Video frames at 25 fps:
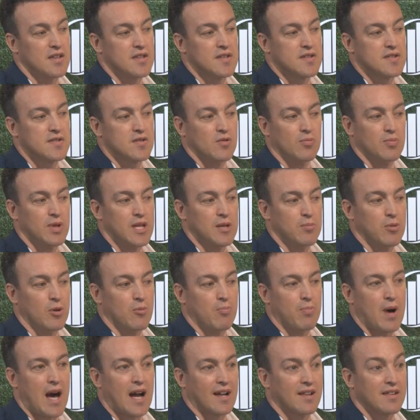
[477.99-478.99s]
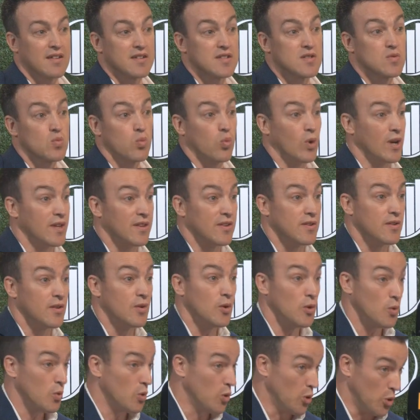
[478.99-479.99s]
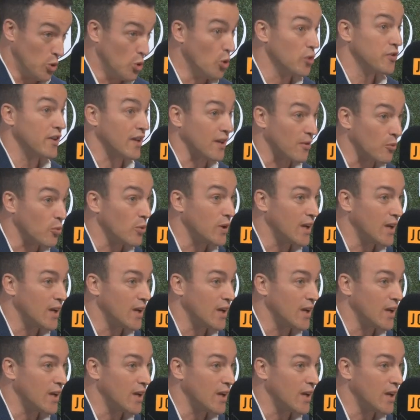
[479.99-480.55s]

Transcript: some people backed us with nothing.